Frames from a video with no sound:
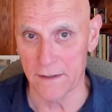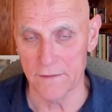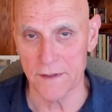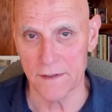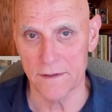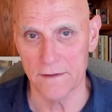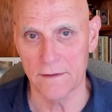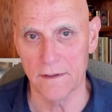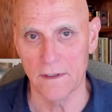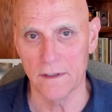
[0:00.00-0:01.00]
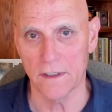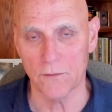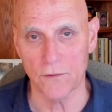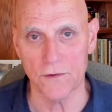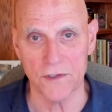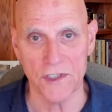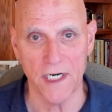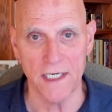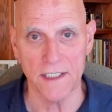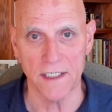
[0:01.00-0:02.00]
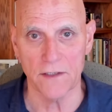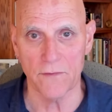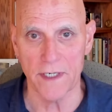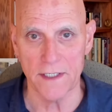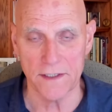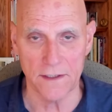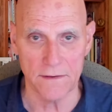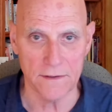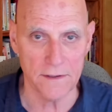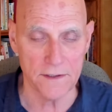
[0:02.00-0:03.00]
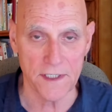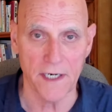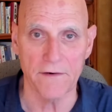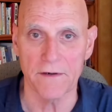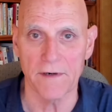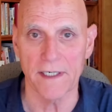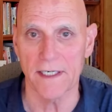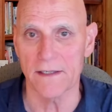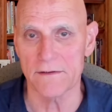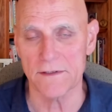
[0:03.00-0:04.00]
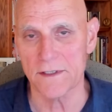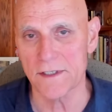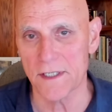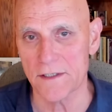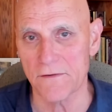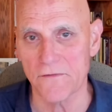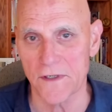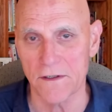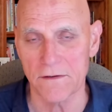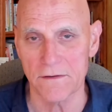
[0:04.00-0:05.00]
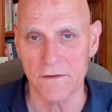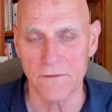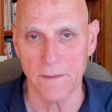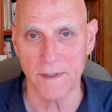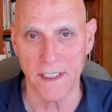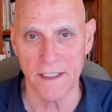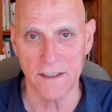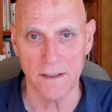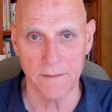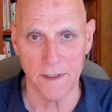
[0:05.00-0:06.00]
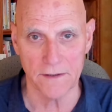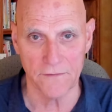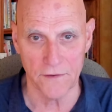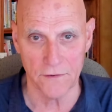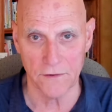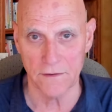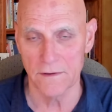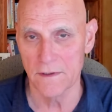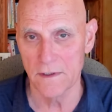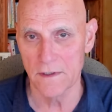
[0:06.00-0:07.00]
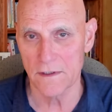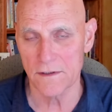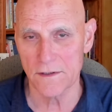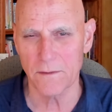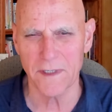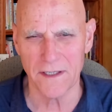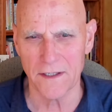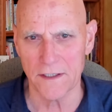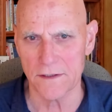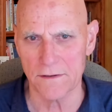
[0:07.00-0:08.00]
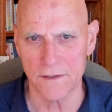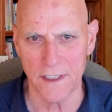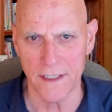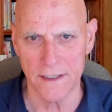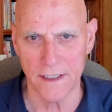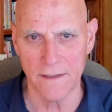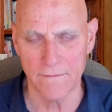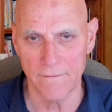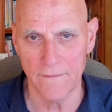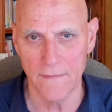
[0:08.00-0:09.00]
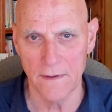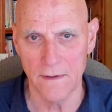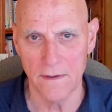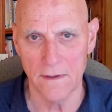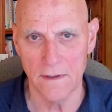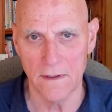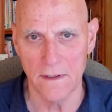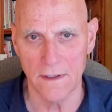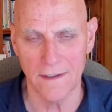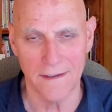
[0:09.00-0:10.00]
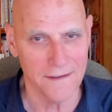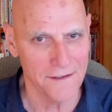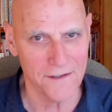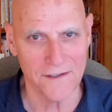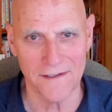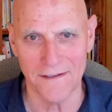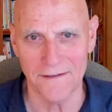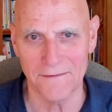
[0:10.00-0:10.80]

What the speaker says: of us that the world is changing in ways that are a little scary right now. There's a sense of fear and trepidation about the future. So many things are changing. I just,